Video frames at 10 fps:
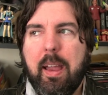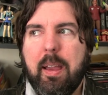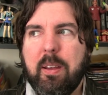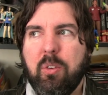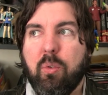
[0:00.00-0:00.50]

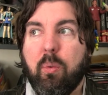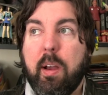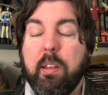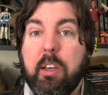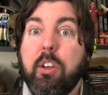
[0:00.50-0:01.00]
and
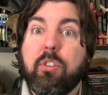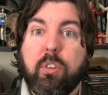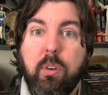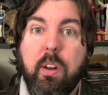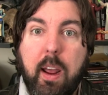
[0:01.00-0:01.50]
while he's
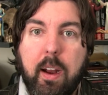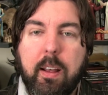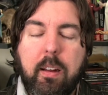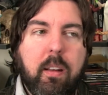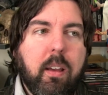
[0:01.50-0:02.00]
good at
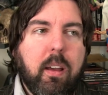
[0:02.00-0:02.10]
it,